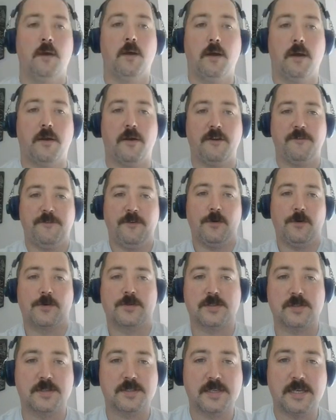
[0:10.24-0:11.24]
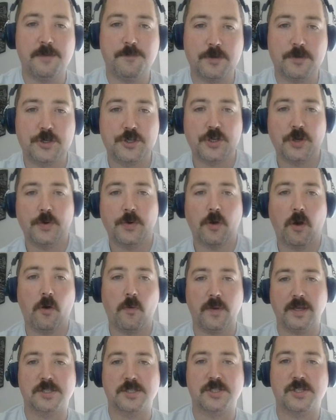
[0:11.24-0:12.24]
All right, folks, let's keep the show
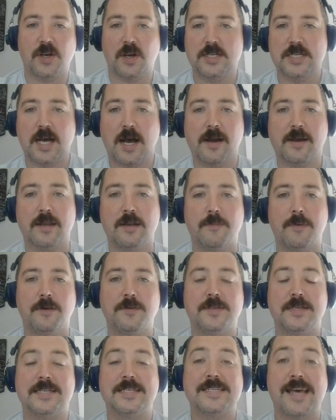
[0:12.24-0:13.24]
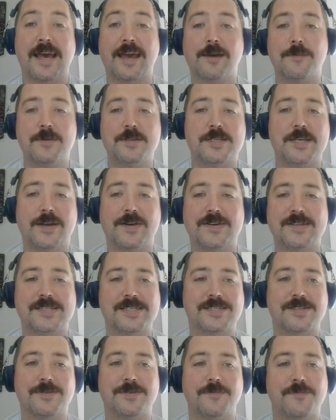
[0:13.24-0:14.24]
going and start talking about the integumentary
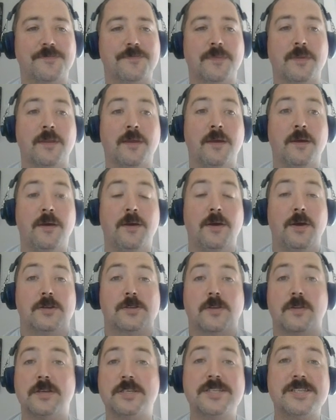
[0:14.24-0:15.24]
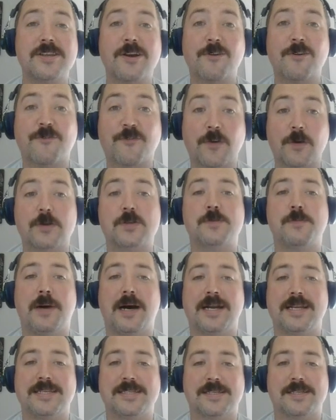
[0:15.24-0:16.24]
system. So this is our first
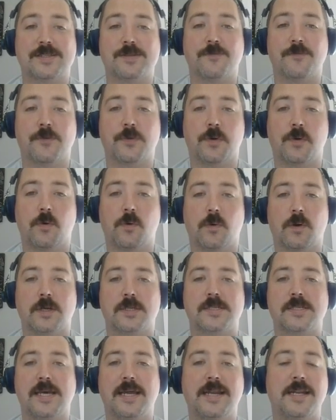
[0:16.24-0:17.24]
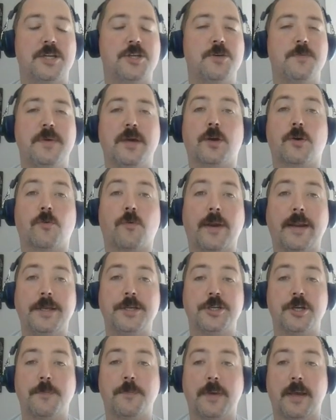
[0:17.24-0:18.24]
body system for the course, and it should be a great
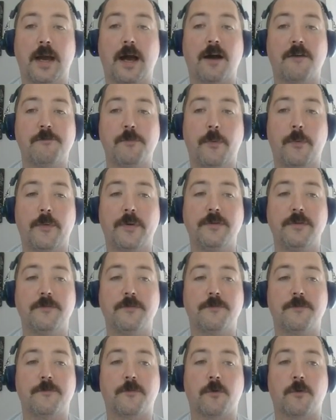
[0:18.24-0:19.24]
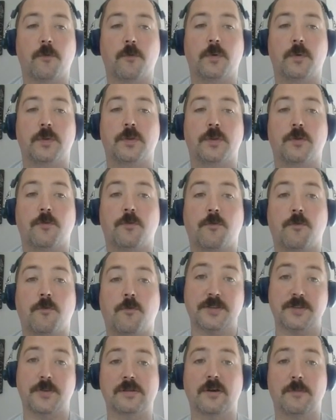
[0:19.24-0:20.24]
jumping off point for what the rest of the course
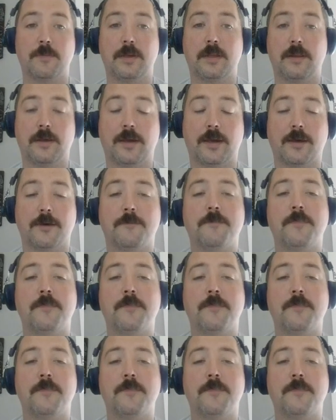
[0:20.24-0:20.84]
is going to be like.